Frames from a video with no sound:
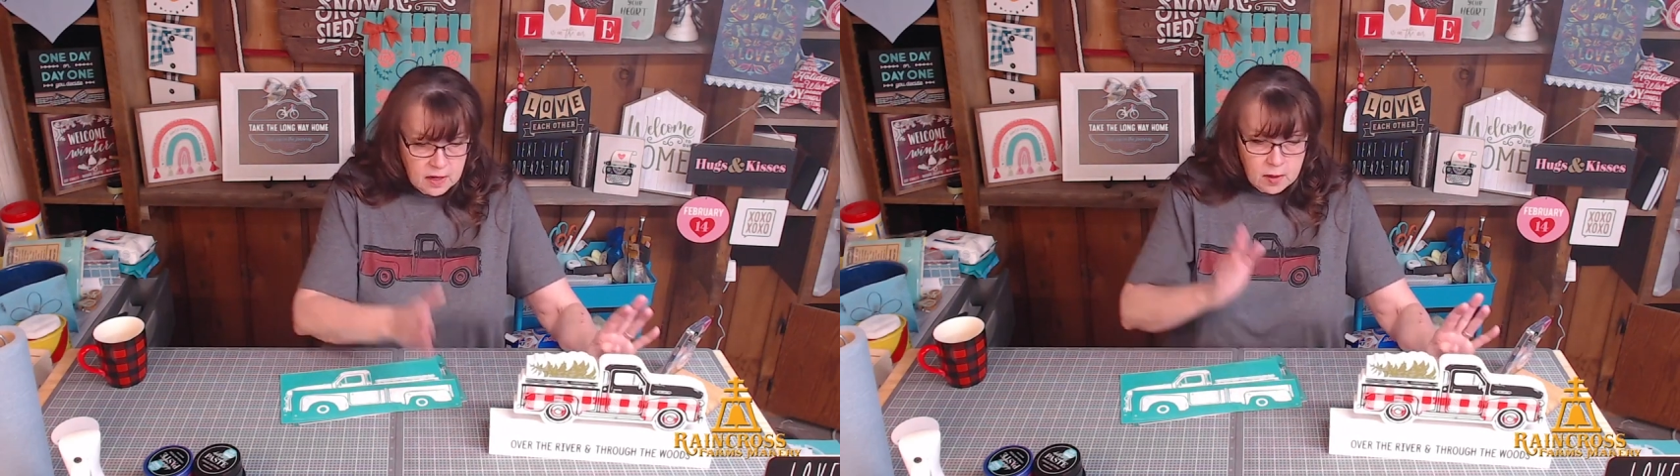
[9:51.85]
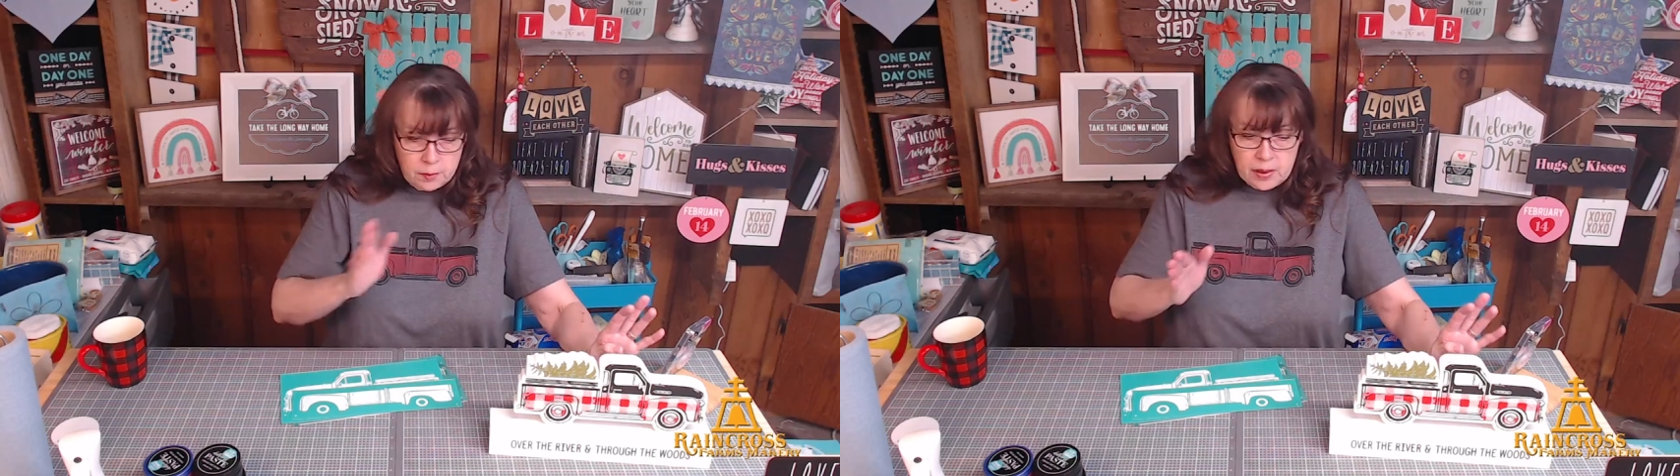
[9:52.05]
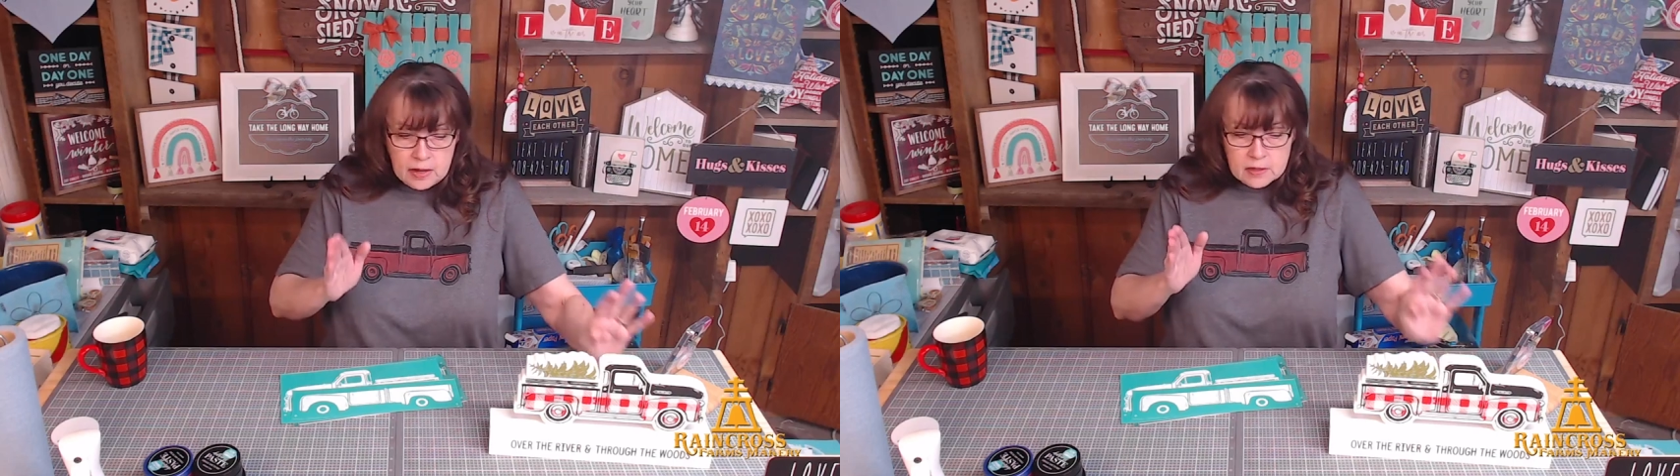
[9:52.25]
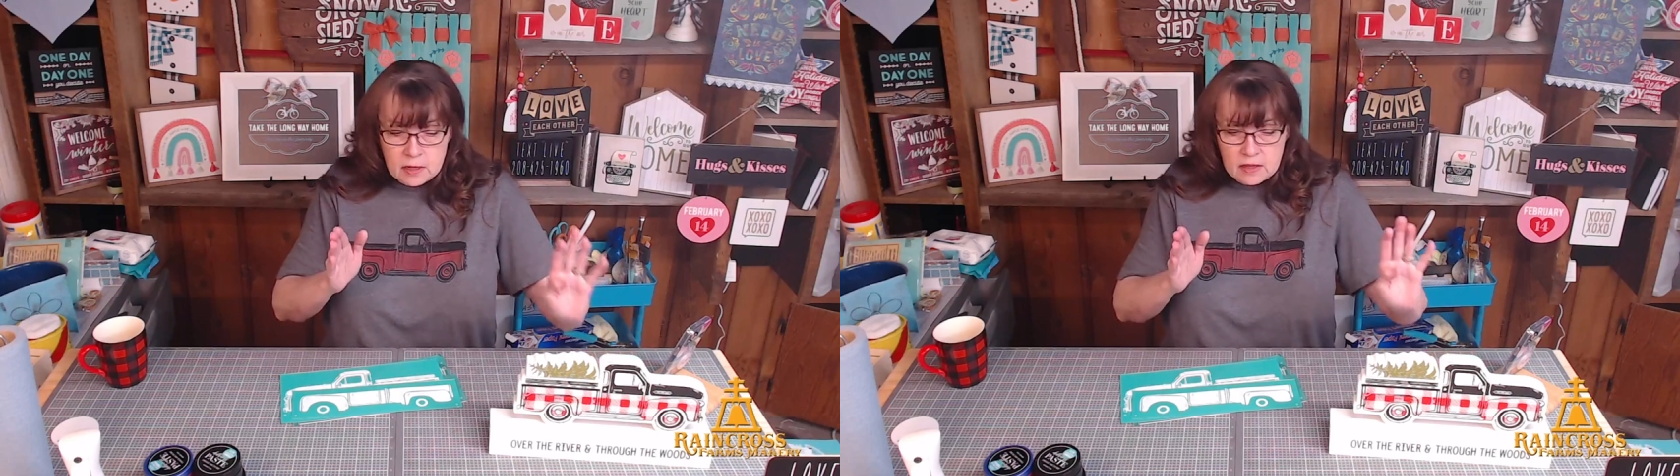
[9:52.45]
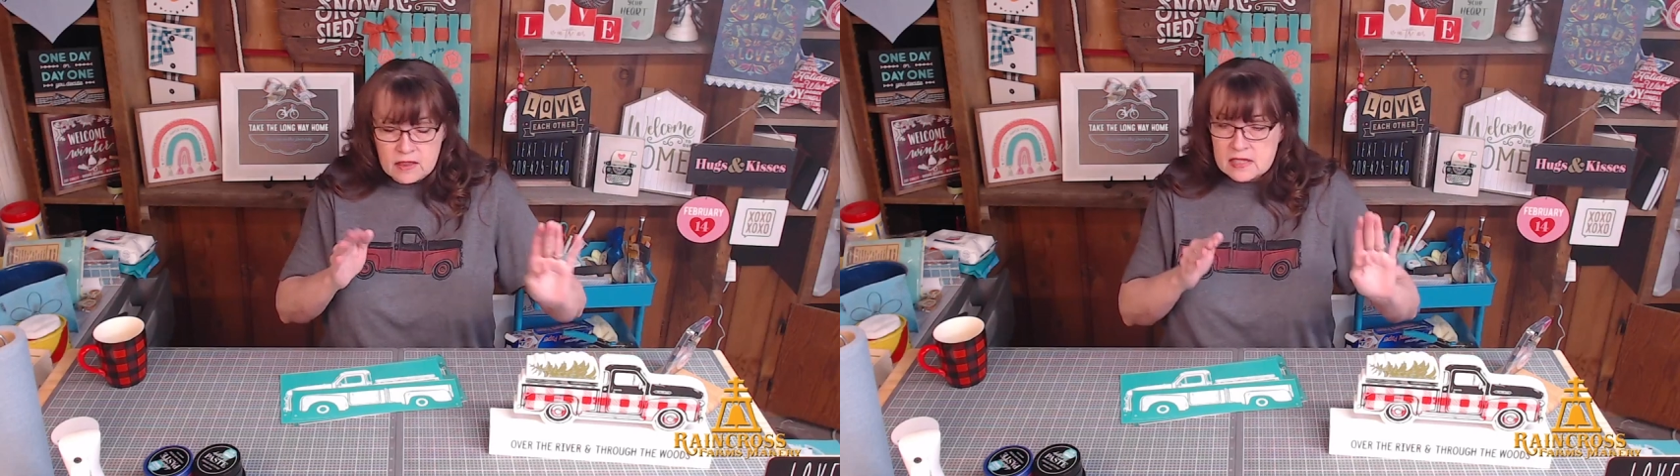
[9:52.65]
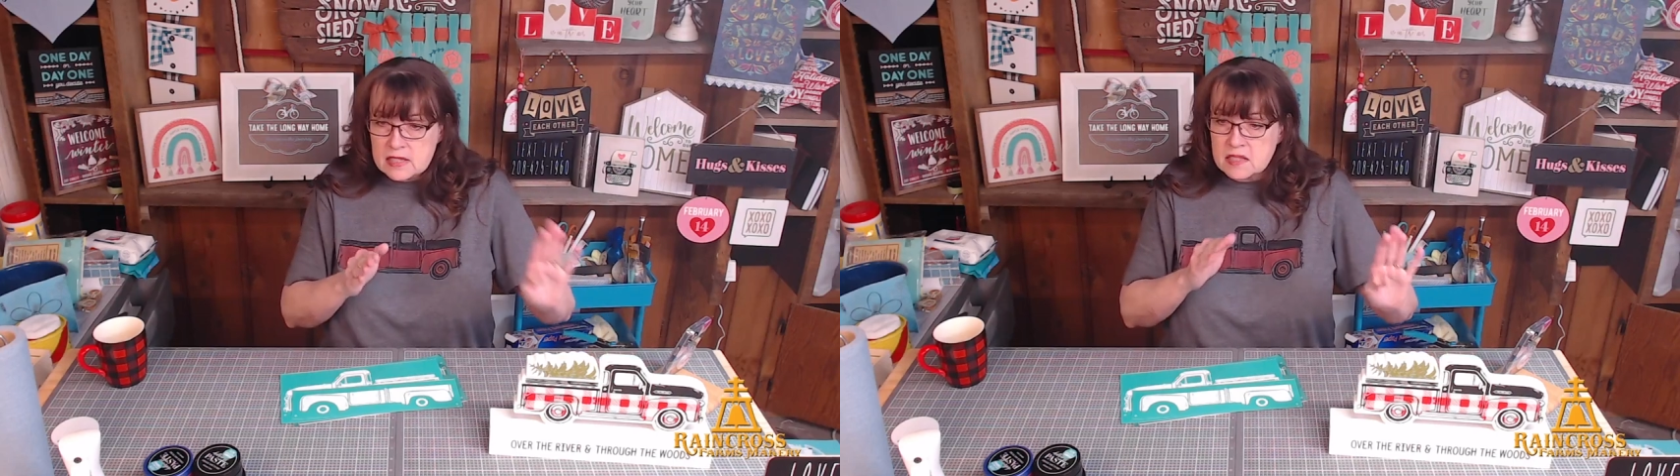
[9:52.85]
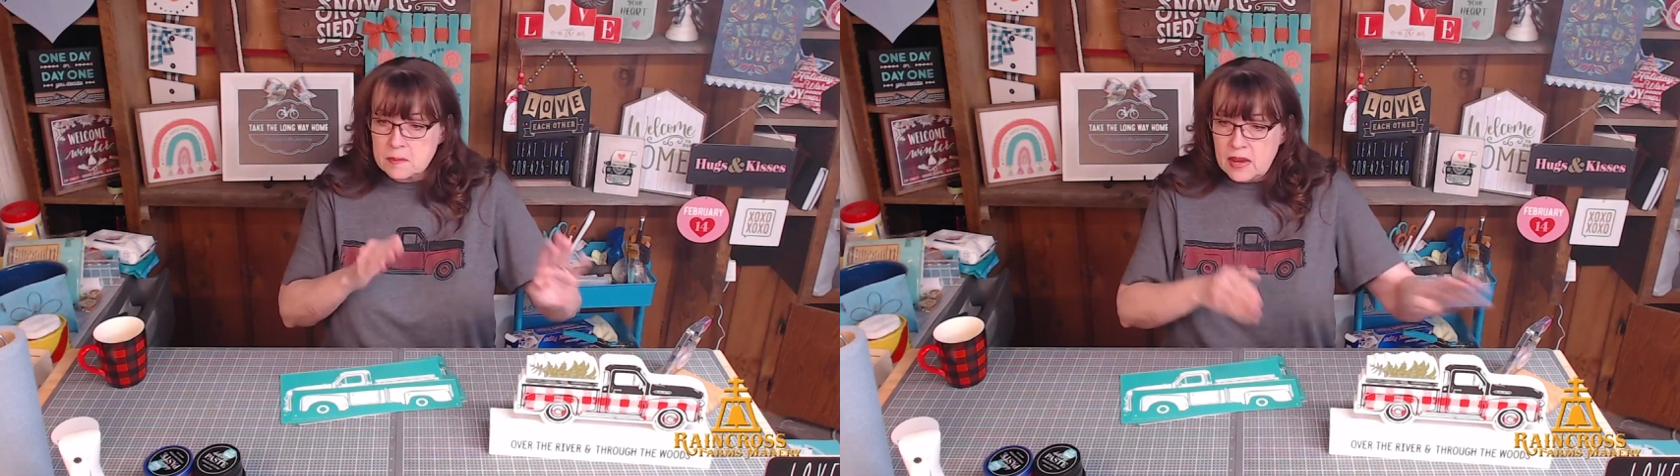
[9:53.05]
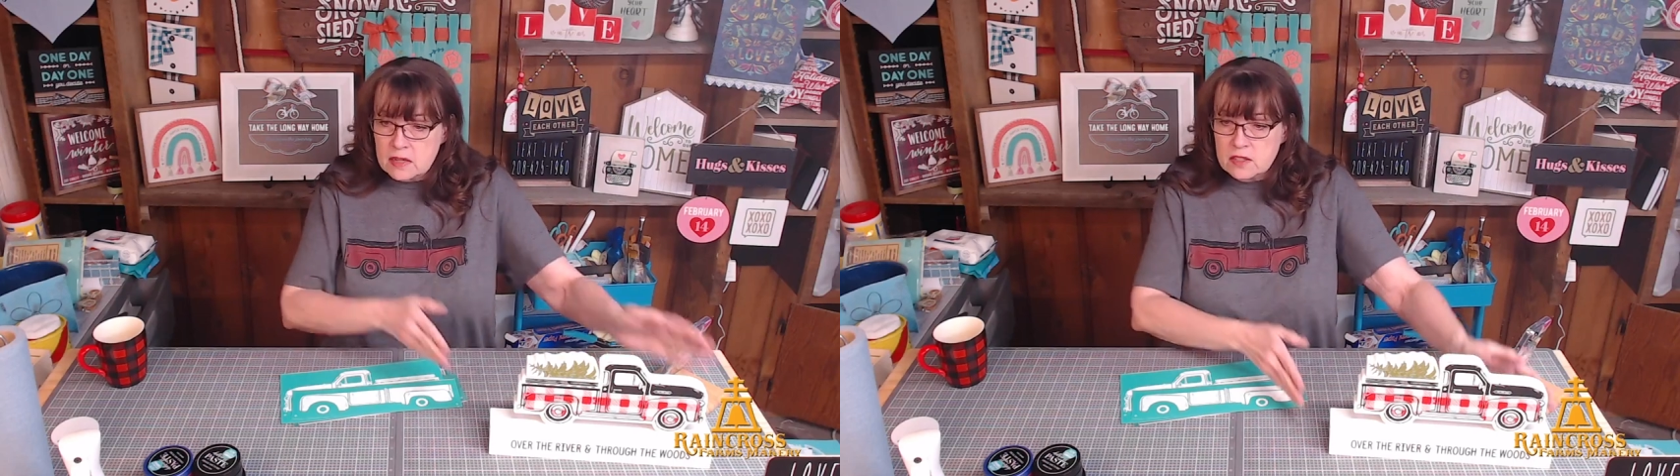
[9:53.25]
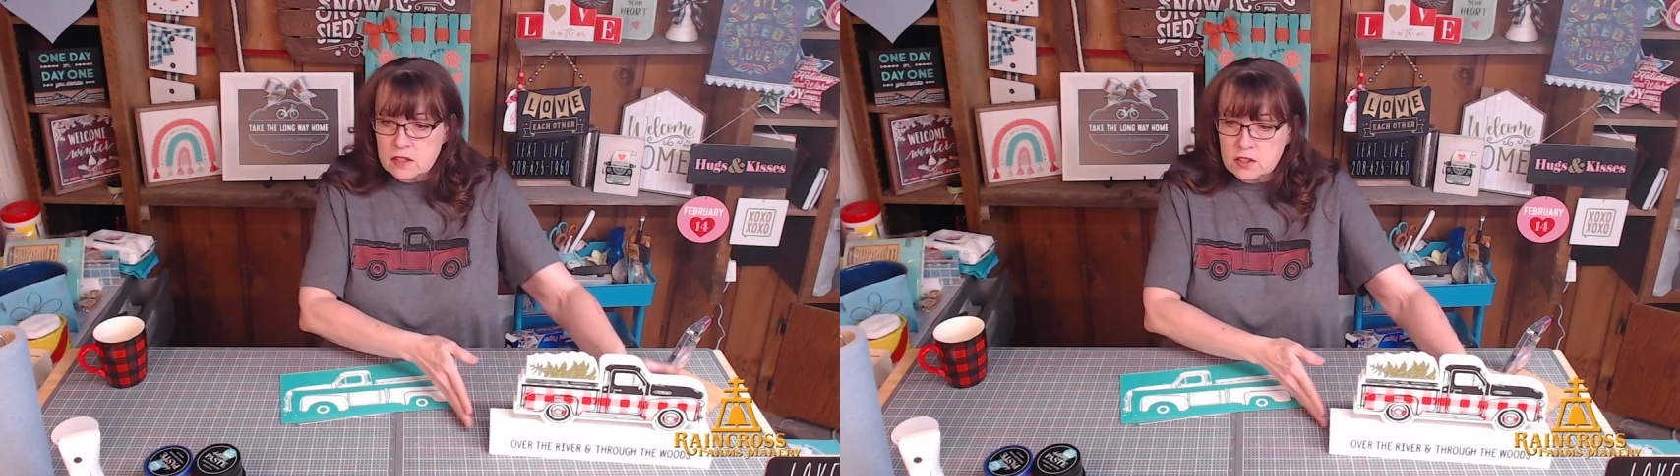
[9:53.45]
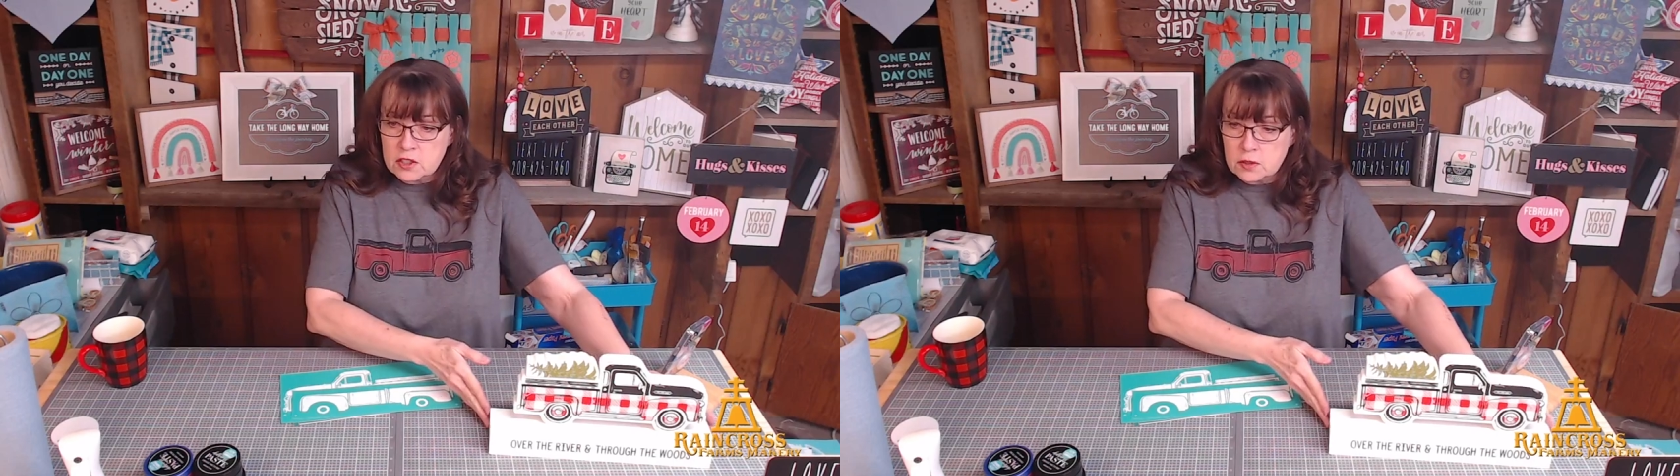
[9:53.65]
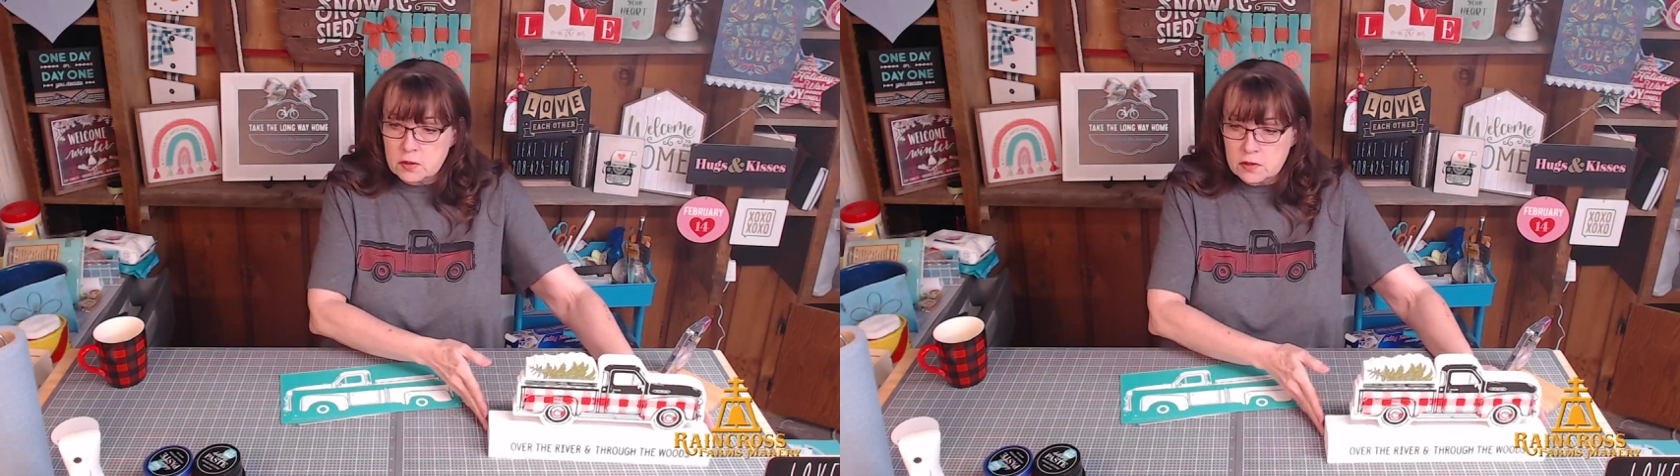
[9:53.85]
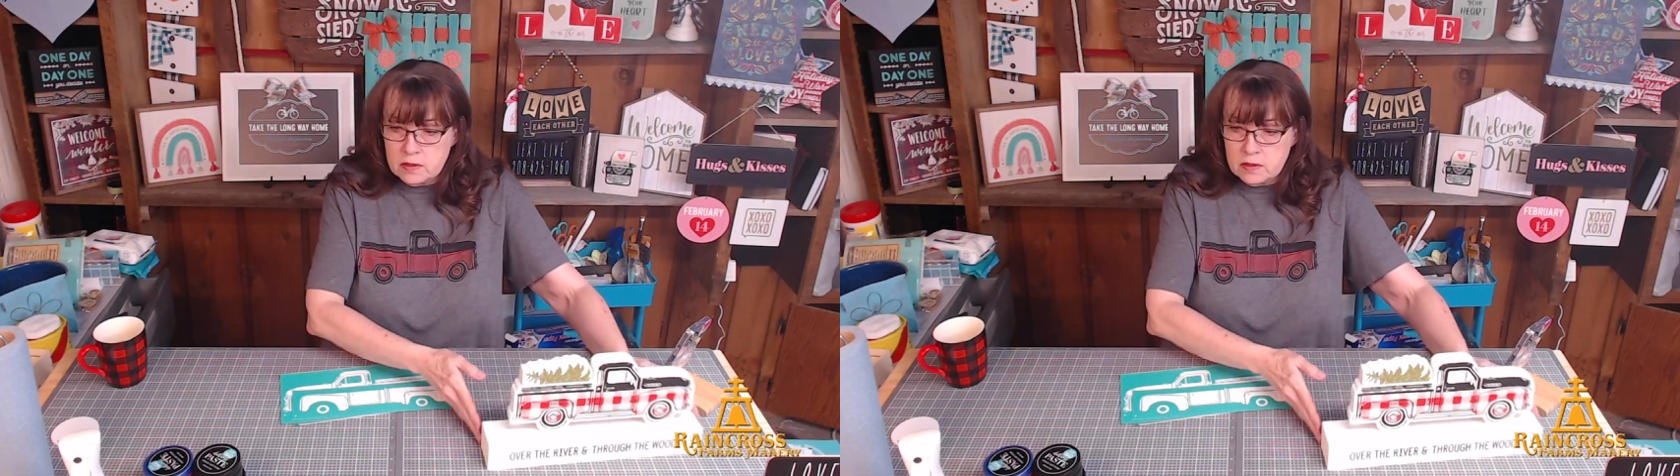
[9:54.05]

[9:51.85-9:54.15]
But this is meant to